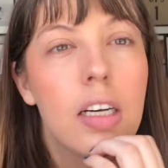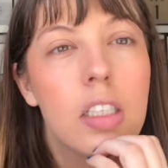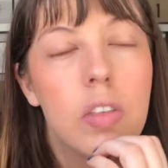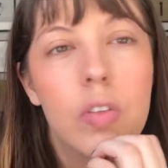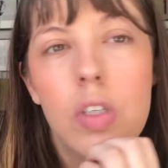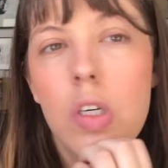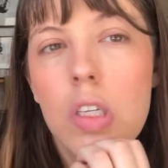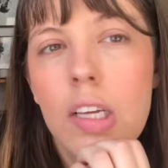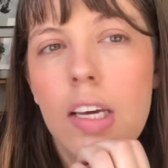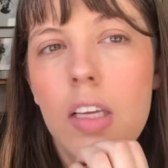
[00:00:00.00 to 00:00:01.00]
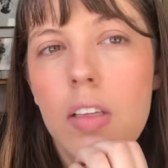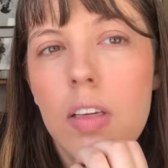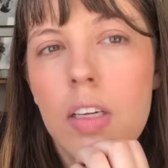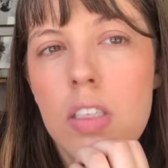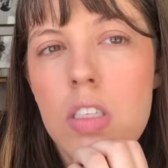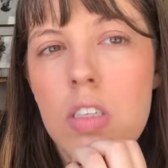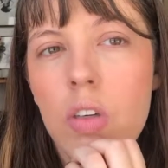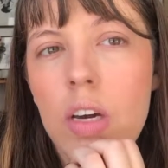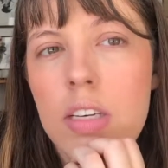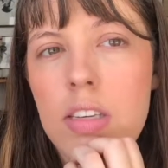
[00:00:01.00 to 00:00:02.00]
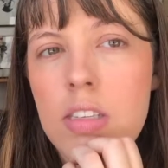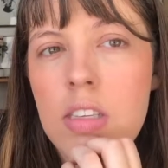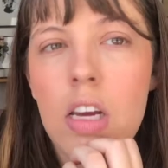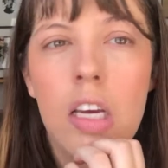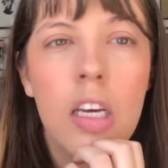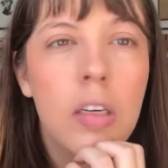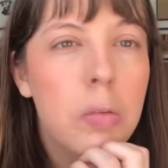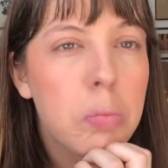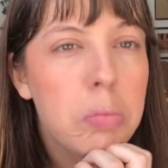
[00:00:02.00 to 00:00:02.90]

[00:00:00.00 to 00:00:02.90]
I just feel like it still has a sunny